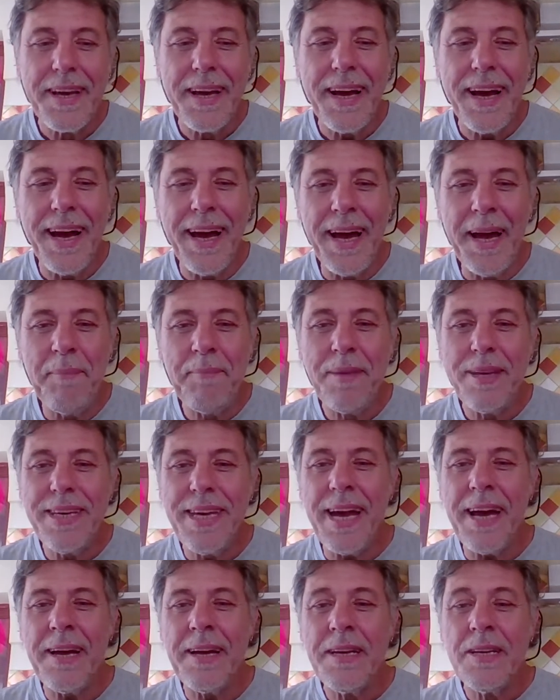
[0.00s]
Um,
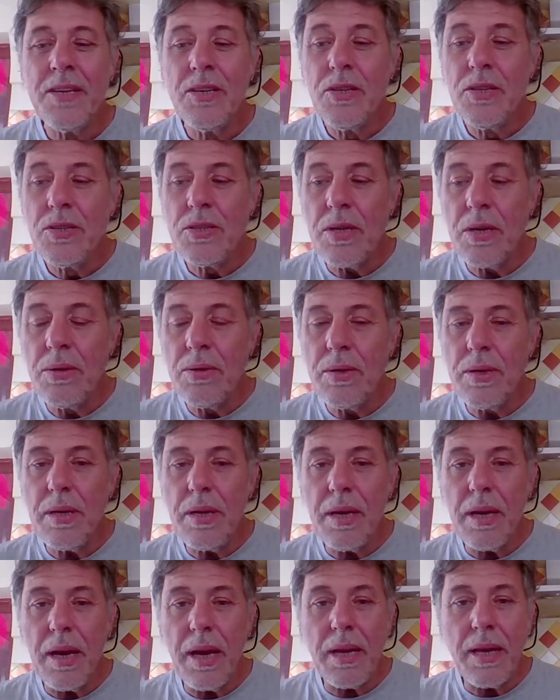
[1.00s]
yeah, so,
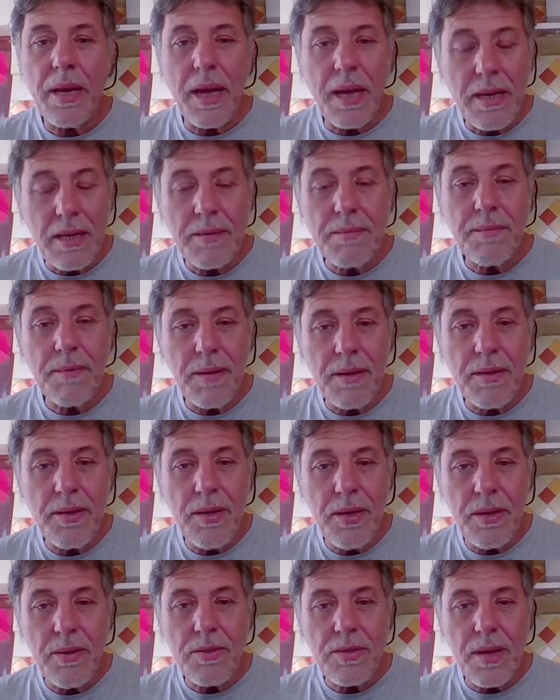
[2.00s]
and it had a, a,
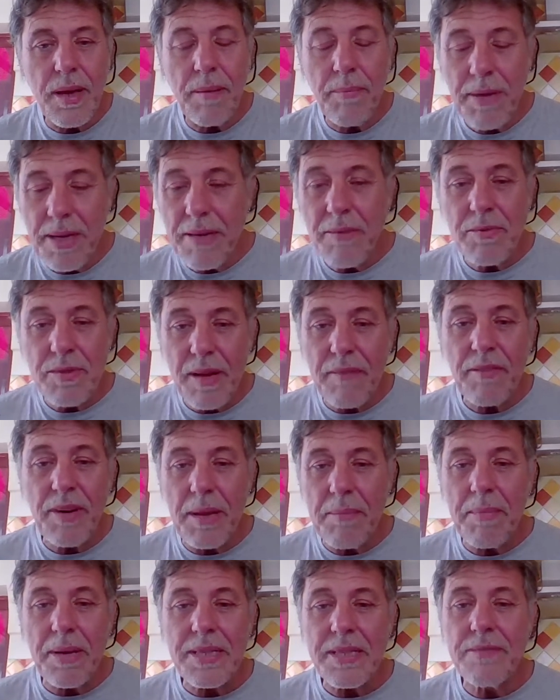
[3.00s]
huge, I mean, he was having it
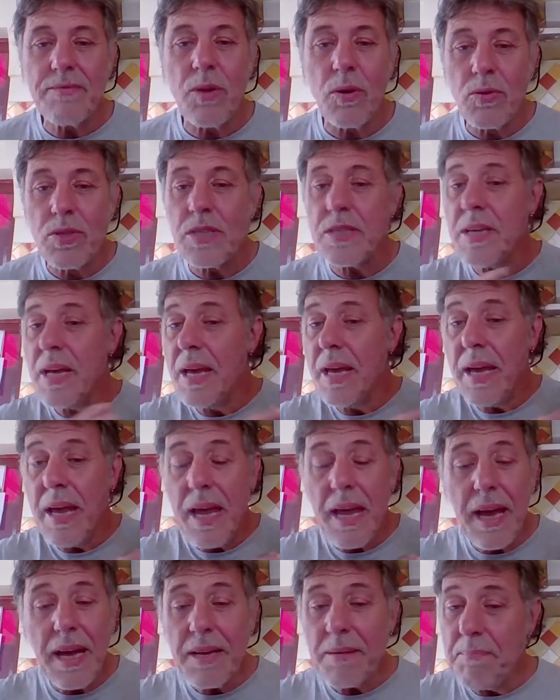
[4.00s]
in massive doses. It
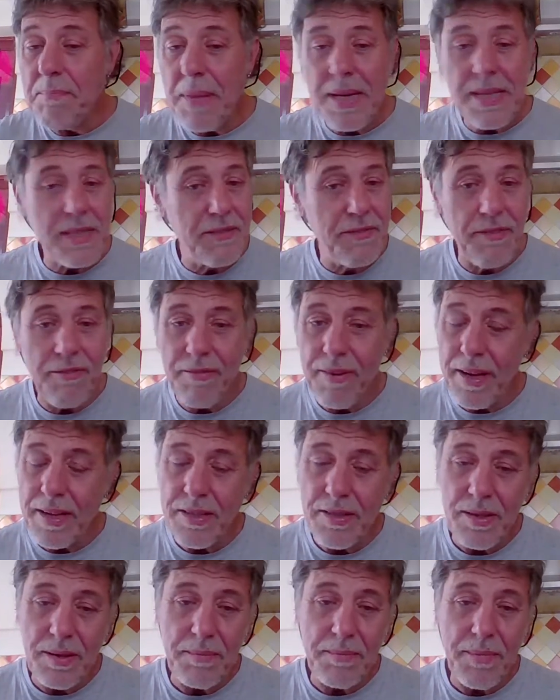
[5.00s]
had a massive
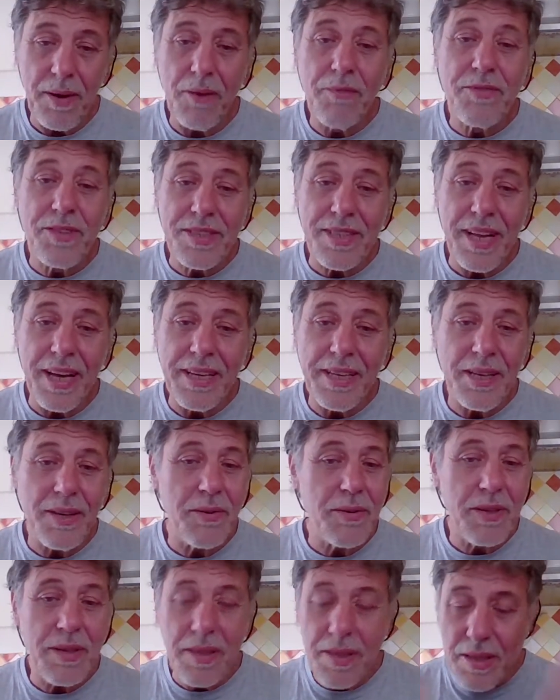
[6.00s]
effect on him. Obviously, you know,
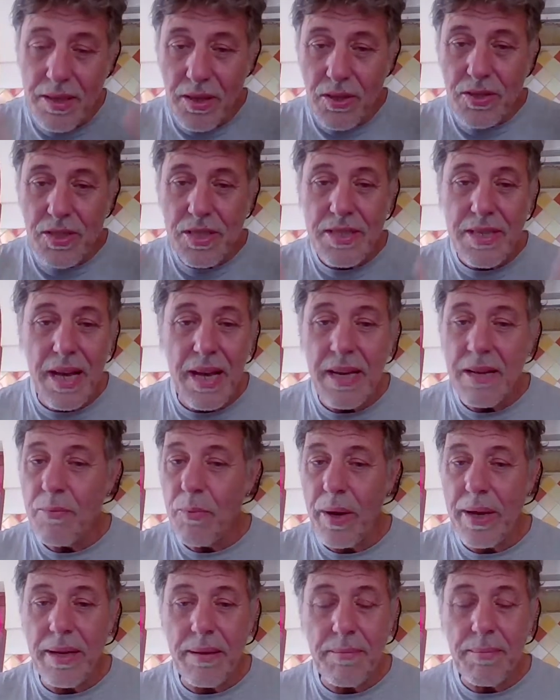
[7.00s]
he lost his hair,
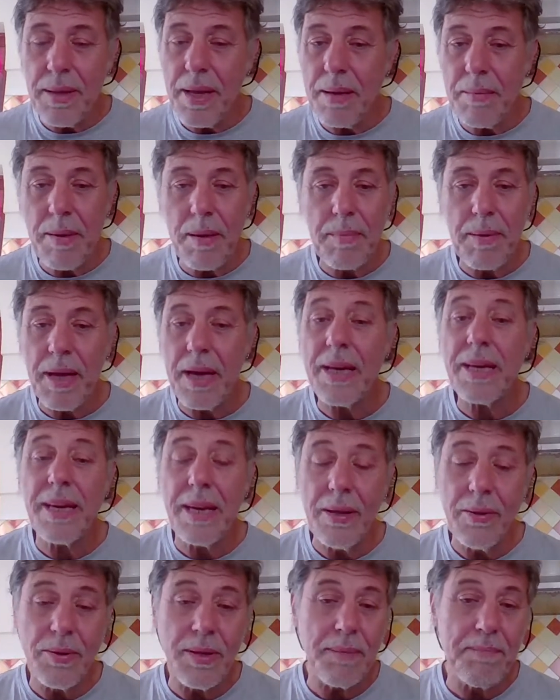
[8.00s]
weight, blah, blah, blah. It
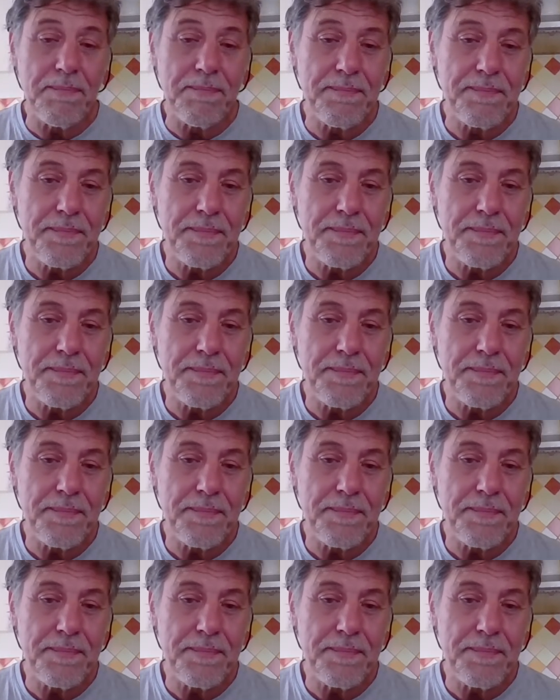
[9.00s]
killed him.